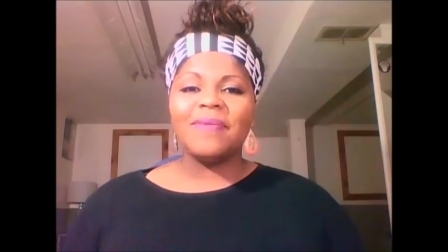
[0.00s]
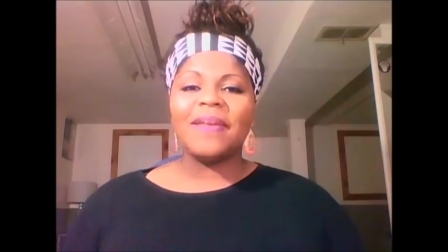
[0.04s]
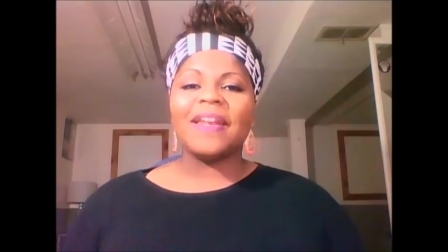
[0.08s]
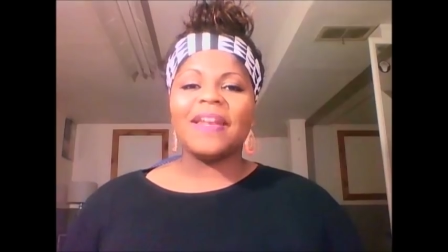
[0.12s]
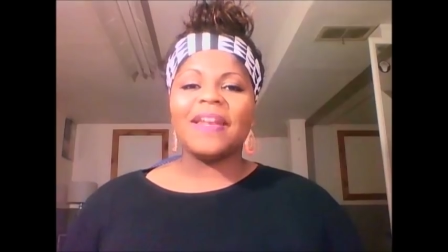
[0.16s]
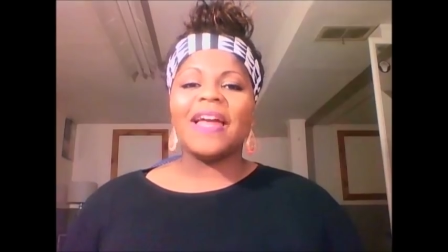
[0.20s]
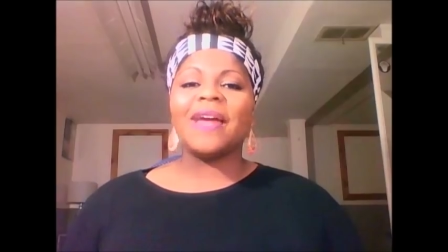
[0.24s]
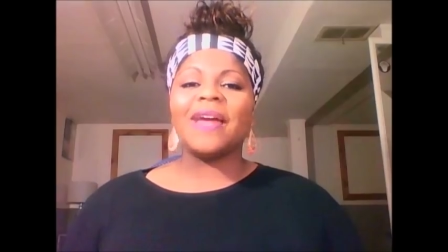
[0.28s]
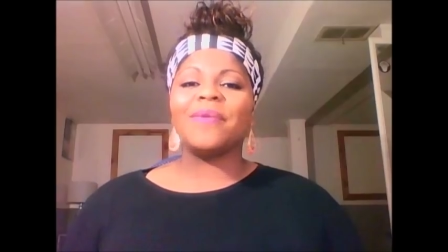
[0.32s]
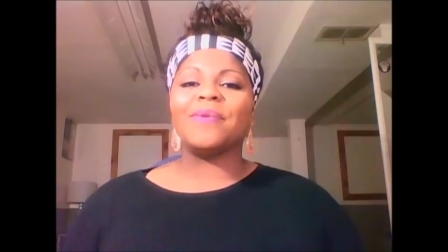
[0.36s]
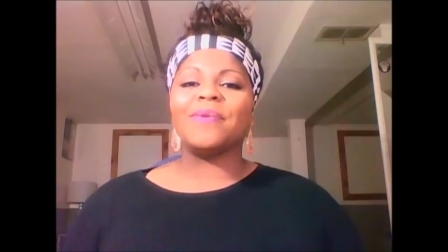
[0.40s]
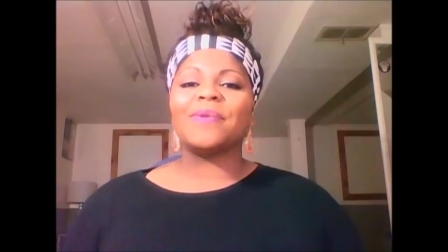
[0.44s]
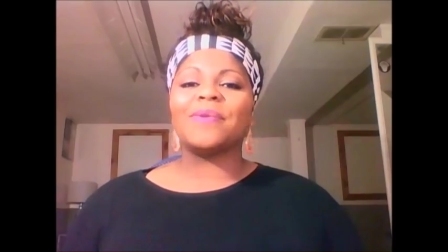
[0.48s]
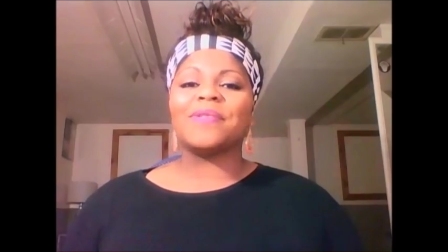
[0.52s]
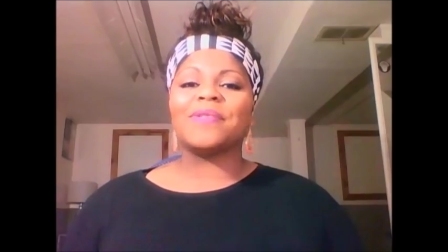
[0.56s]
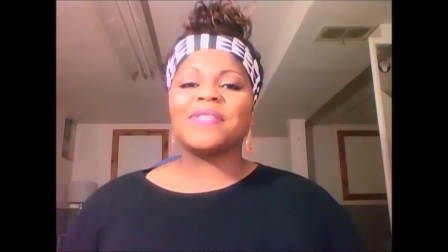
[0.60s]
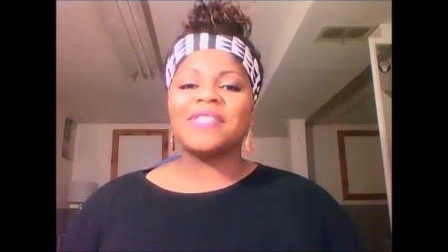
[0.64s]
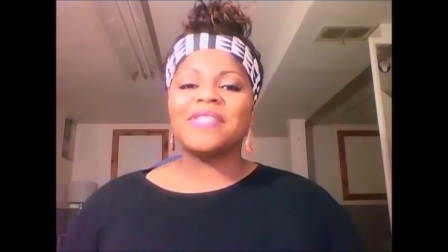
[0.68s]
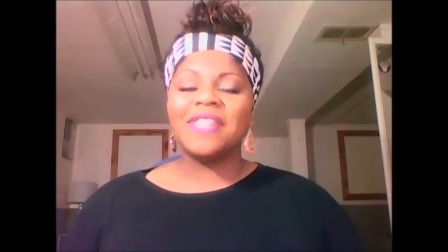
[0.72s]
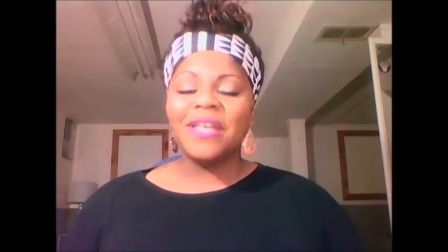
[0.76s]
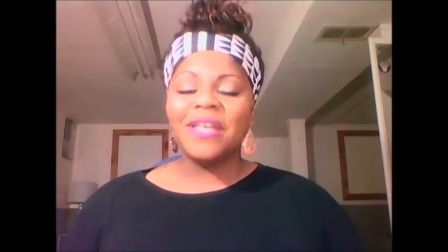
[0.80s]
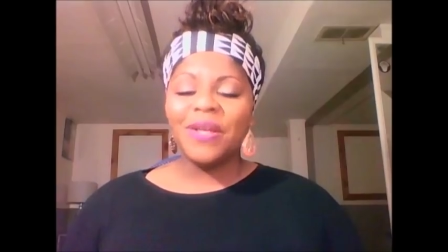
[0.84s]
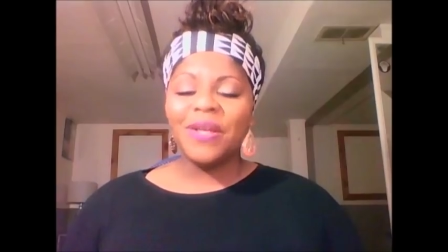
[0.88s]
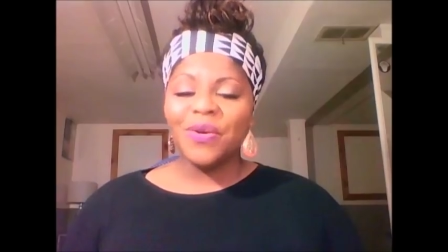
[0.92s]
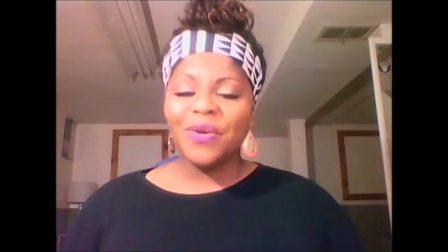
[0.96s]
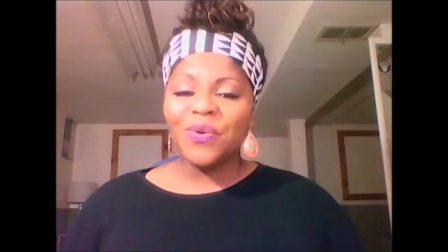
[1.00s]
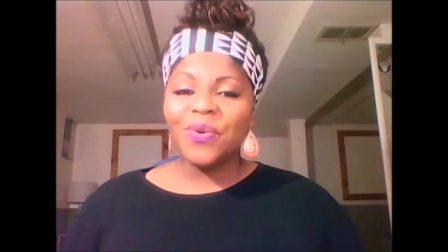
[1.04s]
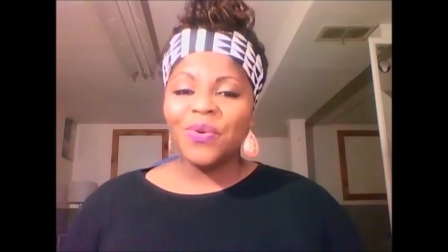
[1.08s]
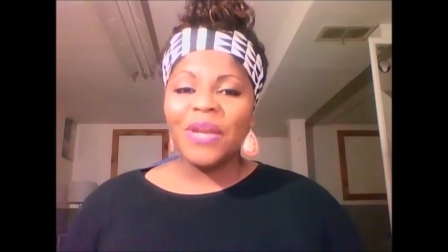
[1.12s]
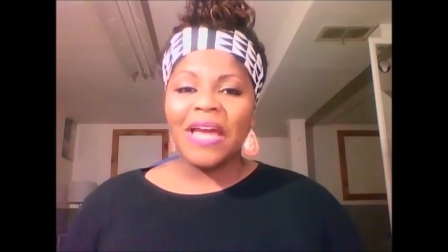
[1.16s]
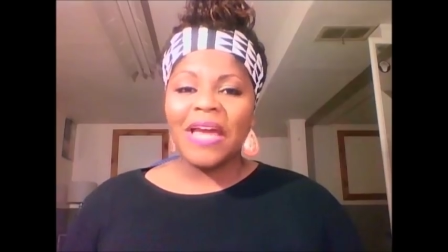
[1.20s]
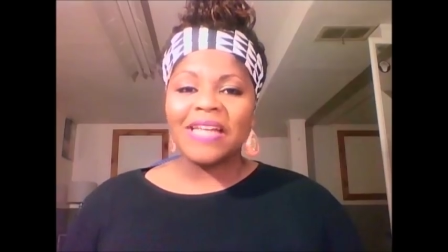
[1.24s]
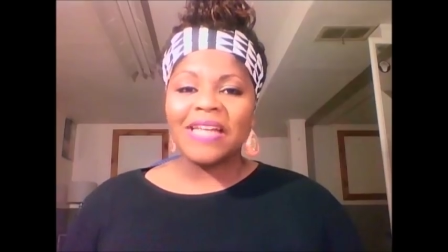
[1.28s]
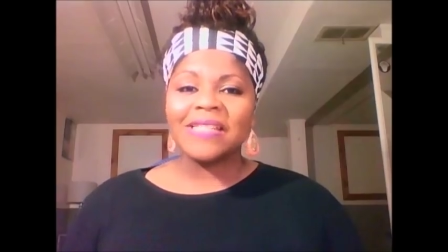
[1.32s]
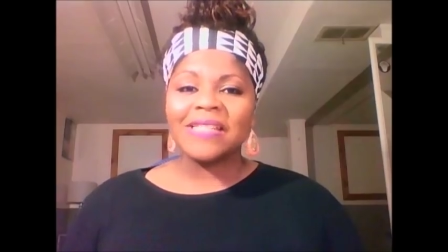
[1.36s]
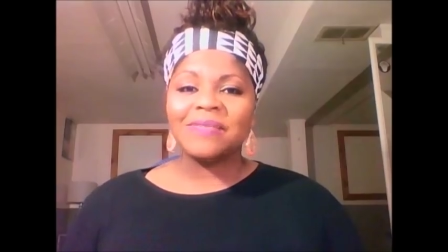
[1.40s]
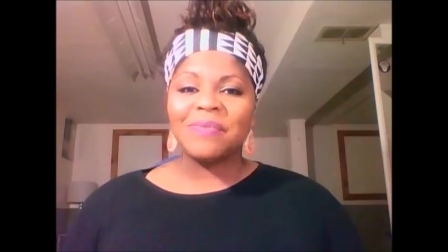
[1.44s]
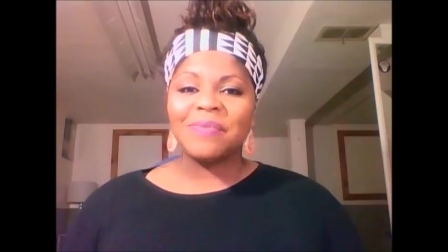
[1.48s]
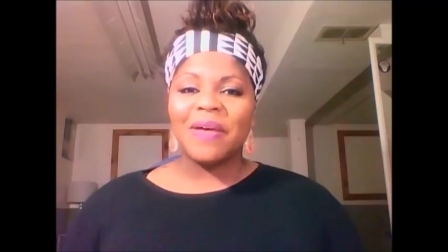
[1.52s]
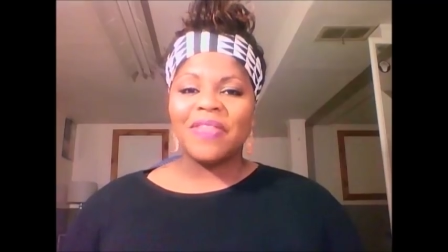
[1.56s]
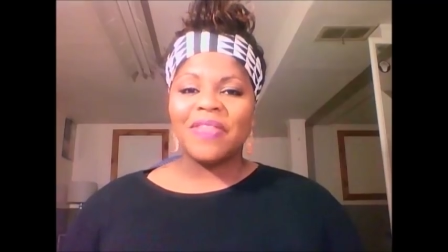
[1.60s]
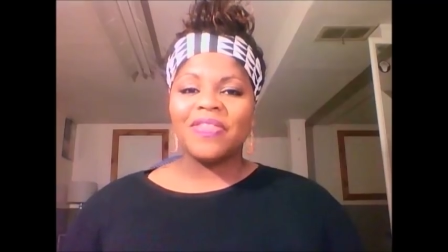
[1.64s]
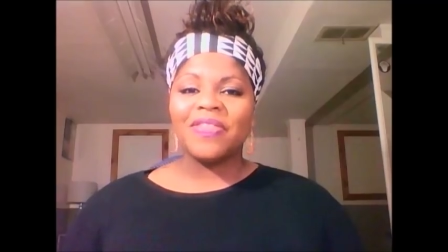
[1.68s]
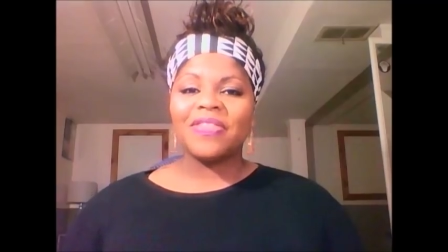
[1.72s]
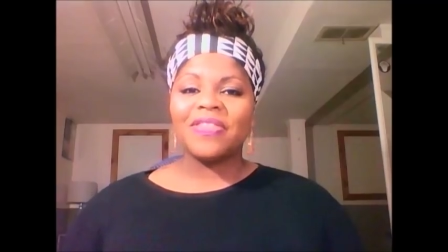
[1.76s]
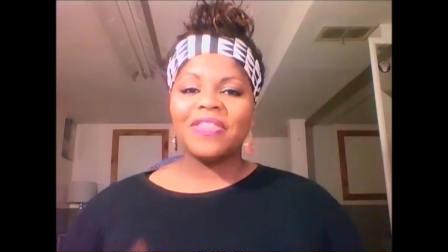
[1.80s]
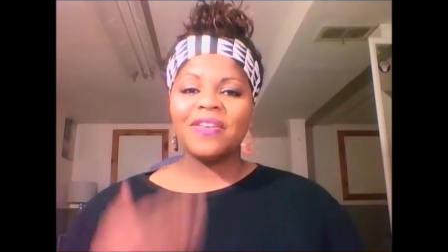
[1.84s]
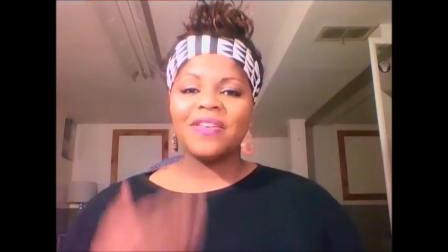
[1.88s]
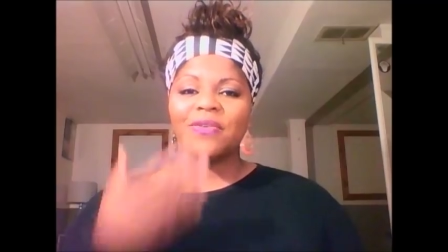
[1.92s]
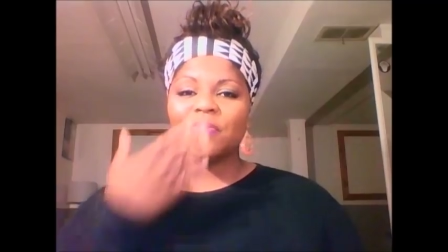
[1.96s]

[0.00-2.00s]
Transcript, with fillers: and I will see you next month.